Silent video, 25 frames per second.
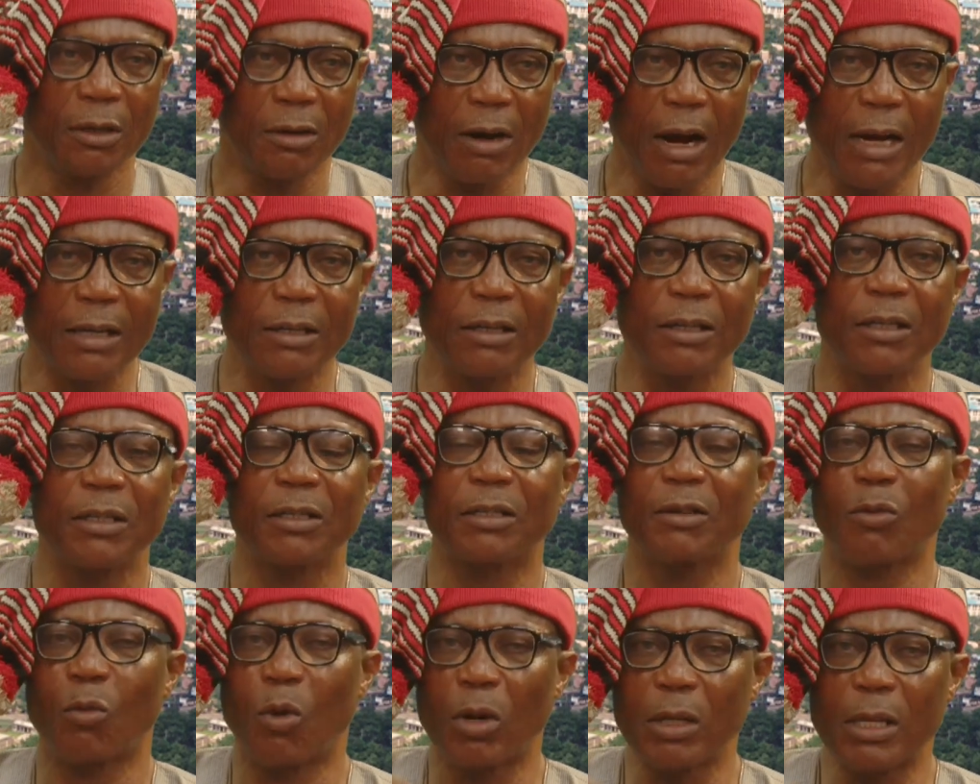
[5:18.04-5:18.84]

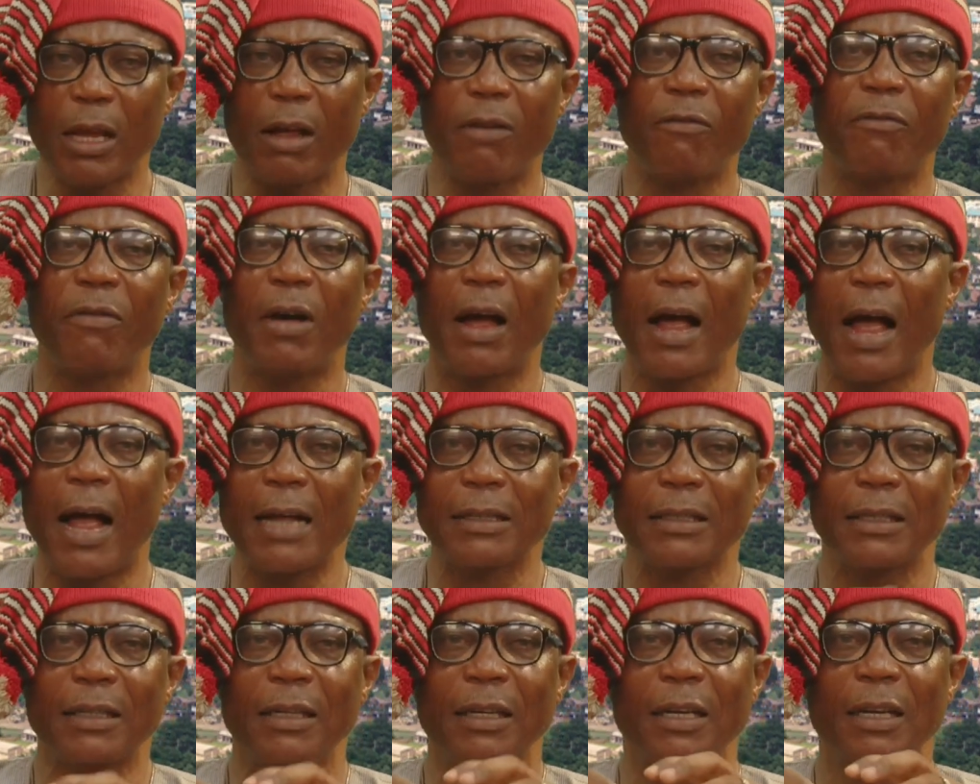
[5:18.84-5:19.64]
crisis, whatever,
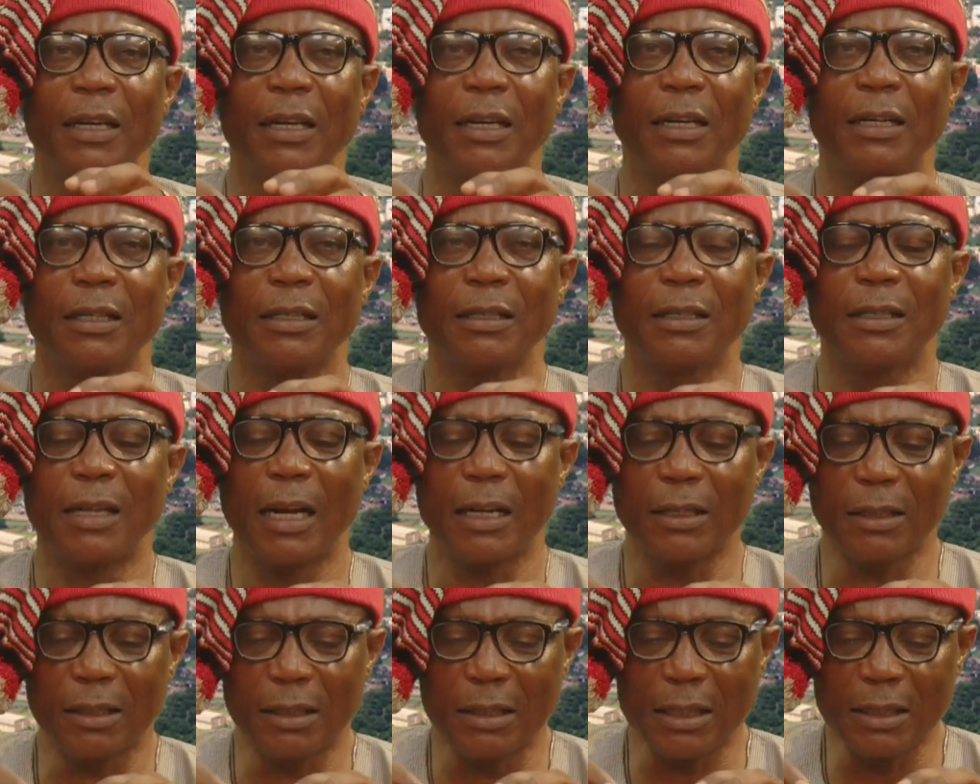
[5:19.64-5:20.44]
and
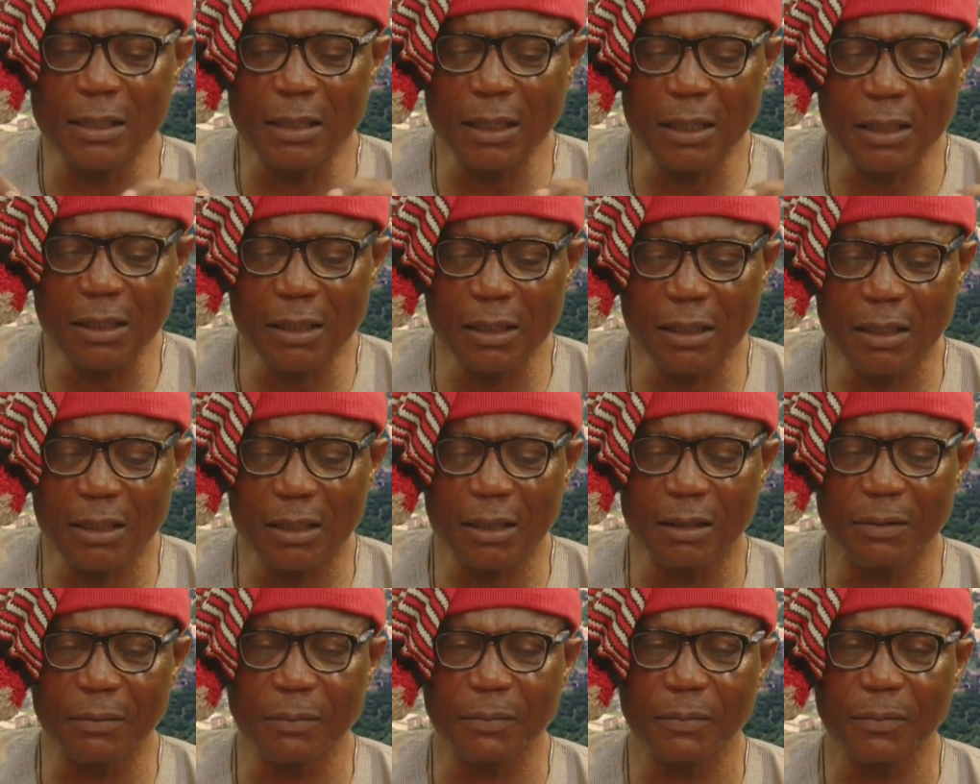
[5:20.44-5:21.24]
there's
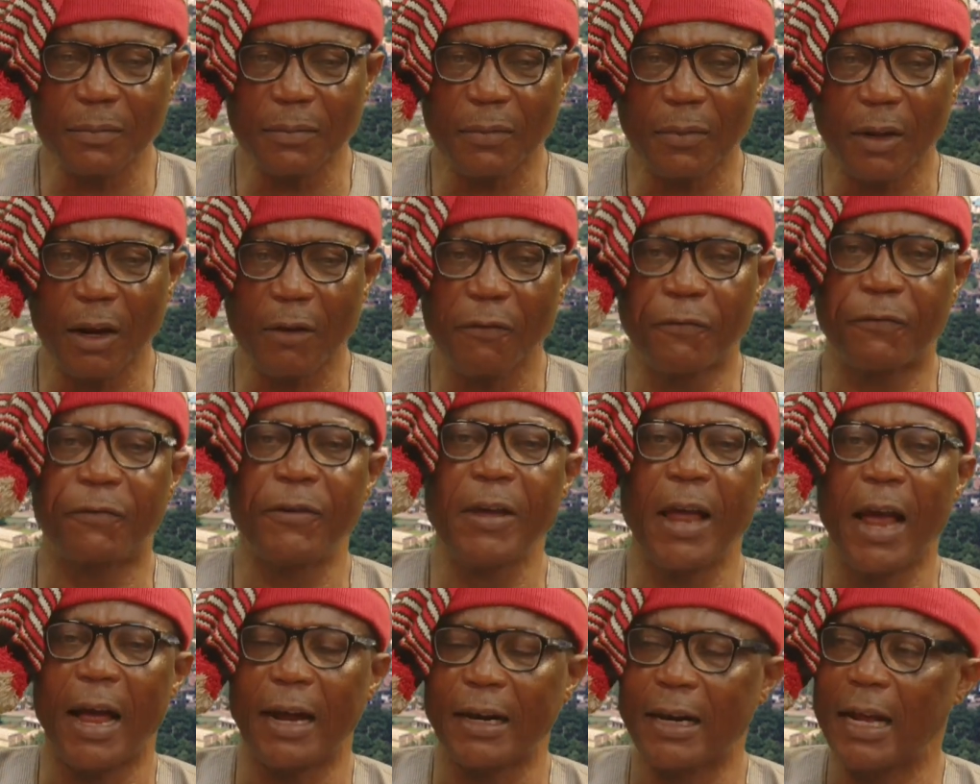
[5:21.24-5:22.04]
this
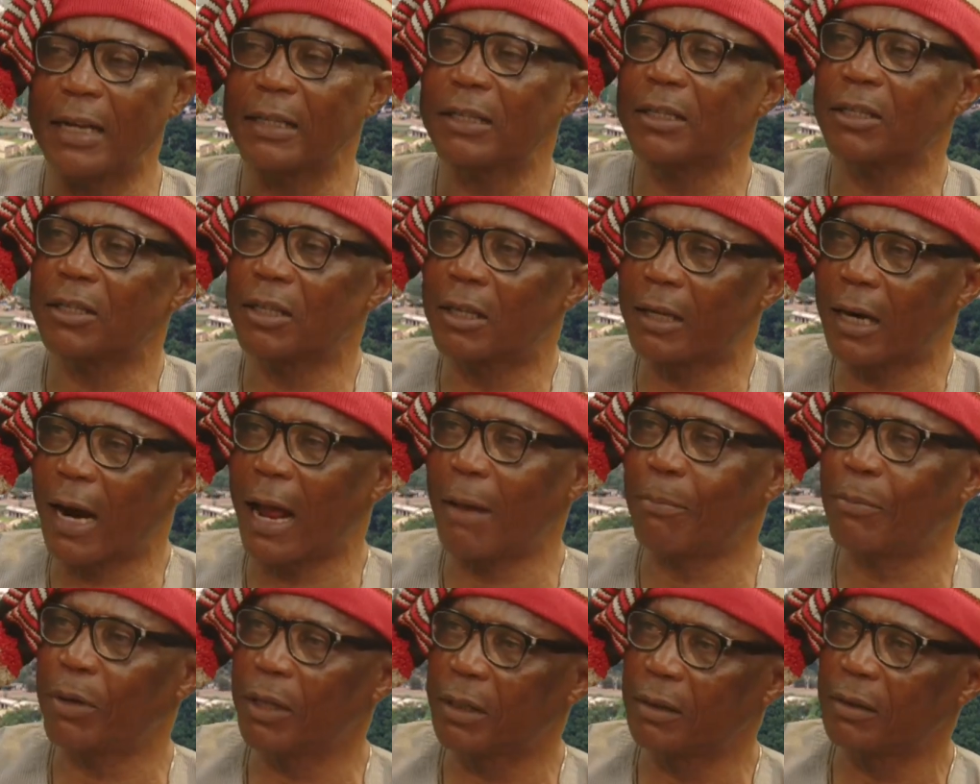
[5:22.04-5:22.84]
fear that is
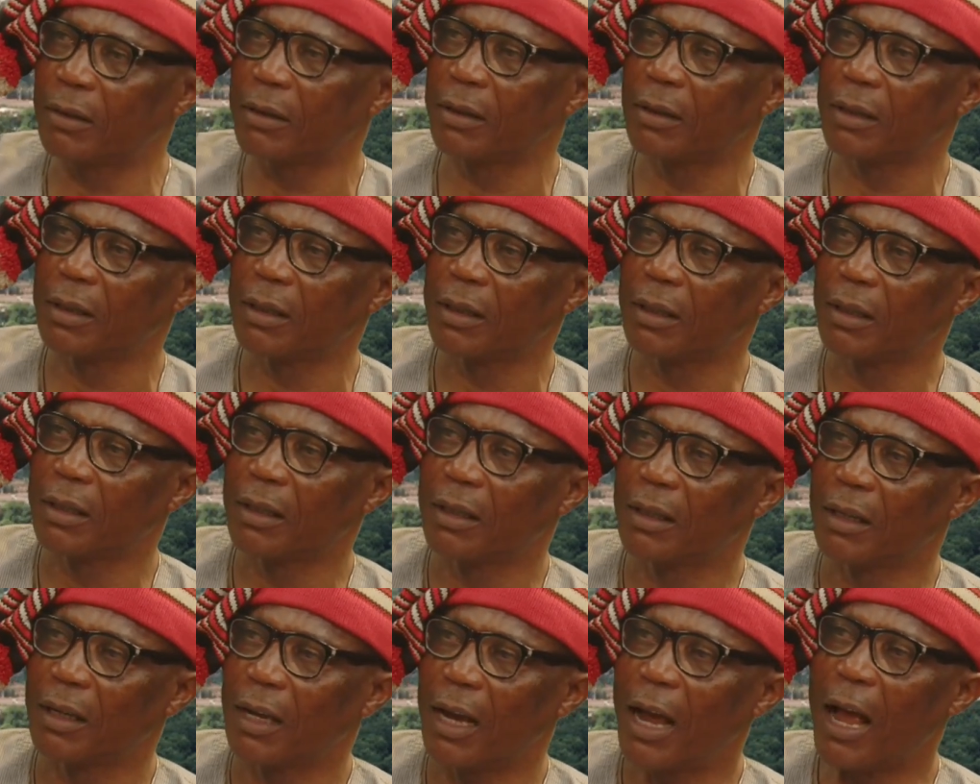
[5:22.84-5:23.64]
grabbing
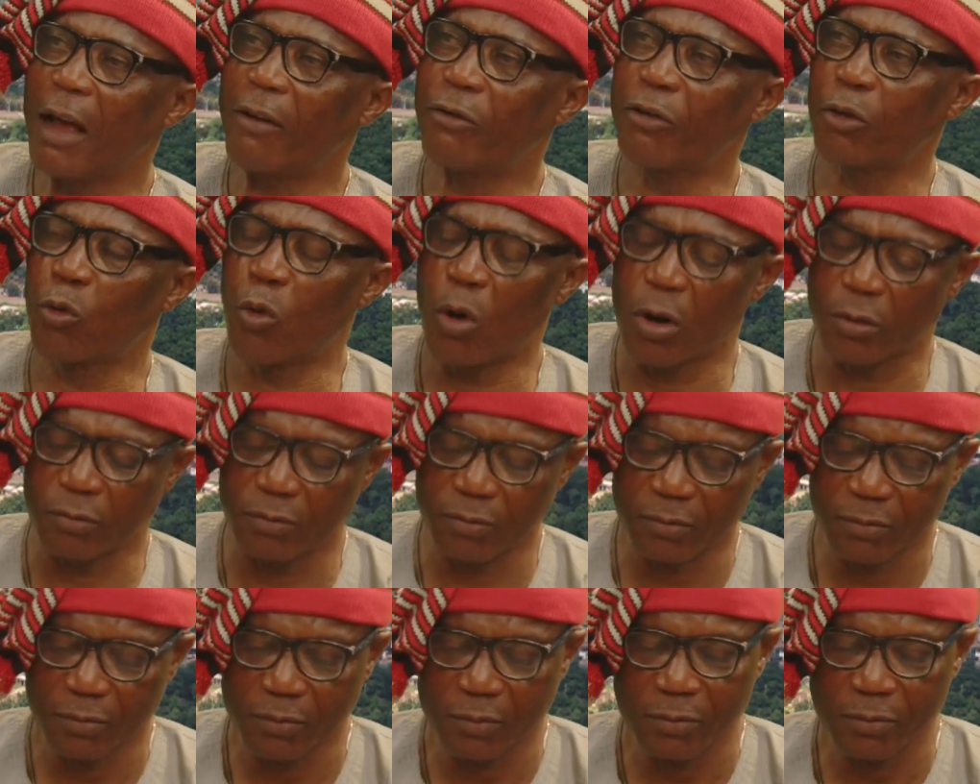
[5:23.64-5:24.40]
everyone.